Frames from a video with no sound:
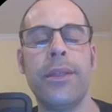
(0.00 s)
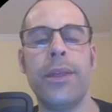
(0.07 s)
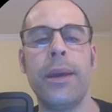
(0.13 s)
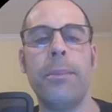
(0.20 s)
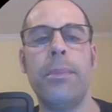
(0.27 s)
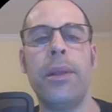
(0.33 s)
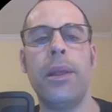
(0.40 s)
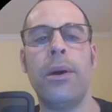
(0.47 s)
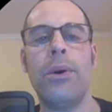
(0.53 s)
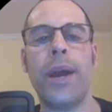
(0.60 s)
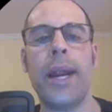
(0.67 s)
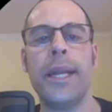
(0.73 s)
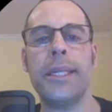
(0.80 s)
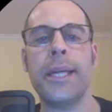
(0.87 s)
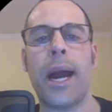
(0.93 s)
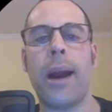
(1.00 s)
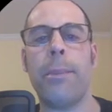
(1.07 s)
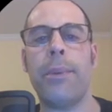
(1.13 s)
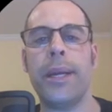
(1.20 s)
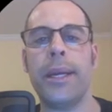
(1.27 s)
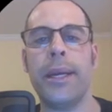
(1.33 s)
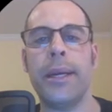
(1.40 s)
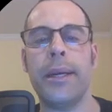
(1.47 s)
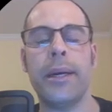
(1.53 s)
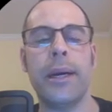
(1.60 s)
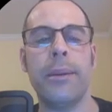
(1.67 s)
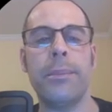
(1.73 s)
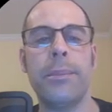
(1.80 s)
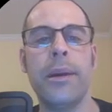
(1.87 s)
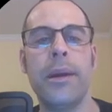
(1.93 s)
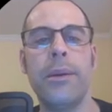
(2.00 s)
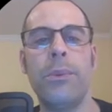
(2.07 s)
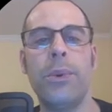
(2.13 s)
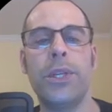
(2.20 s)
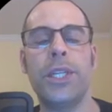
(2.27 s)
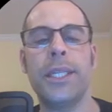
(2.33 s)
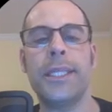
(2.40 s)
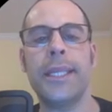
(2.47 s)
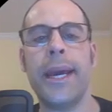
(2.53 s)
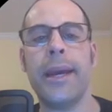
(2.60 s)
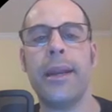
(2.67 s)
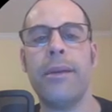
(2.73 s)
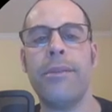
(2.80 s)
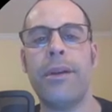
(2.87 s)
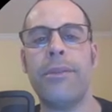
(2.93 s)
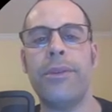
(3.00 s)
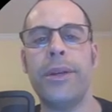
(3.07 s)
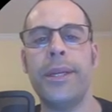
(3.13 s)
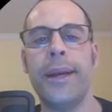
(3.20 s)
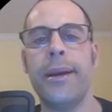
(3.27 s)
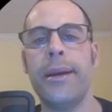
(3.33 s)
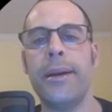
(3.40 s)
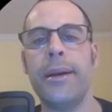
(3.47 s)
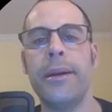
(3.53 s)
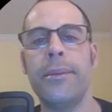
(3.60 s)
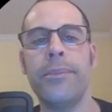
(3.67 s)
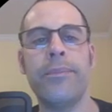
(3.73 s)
Then below that is operating income which is negative every year.